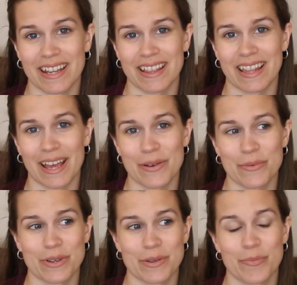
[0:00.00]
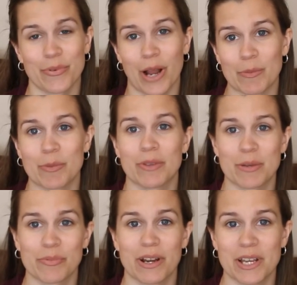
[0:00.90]
and that would
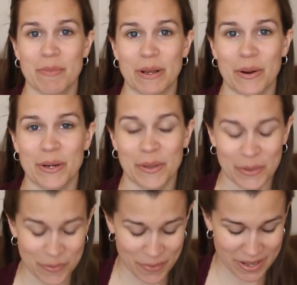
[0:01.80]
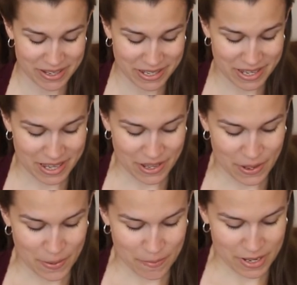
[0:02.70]
probably break my heart a little bit
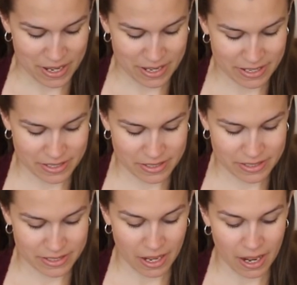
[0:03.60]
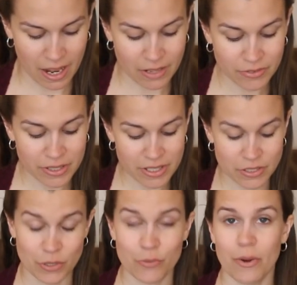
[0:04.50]
because I really
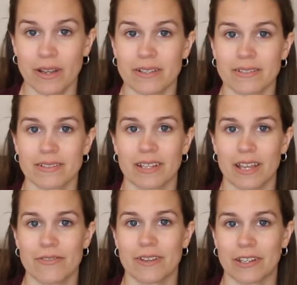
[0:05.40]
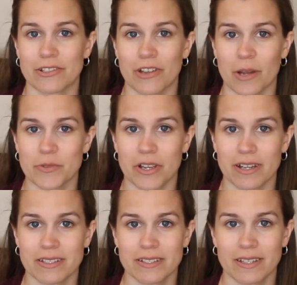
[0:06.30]
do want a finished
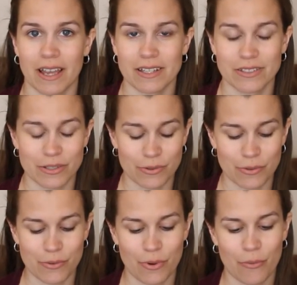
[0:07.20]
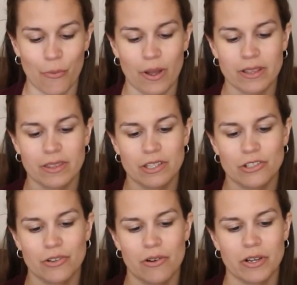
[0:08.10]
object. I do want this
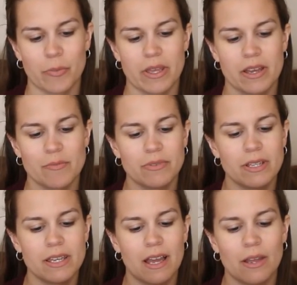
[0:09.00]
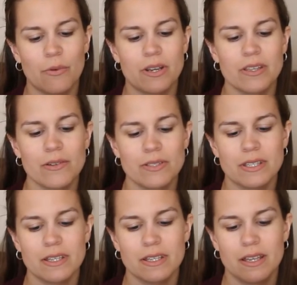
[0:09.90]
shawl to be complete. I want to use
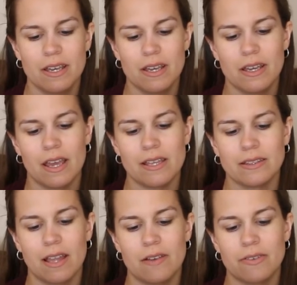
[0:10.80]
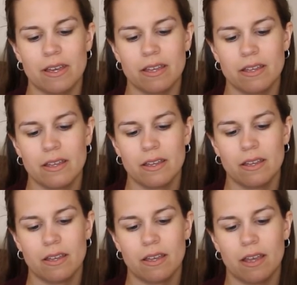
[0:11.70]
it and love it.
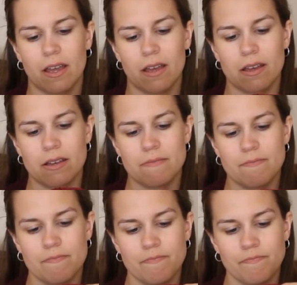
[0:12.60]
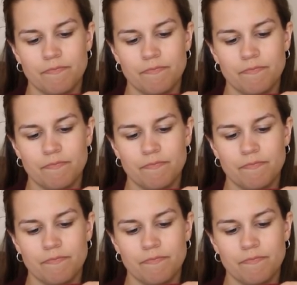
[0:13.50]
Um,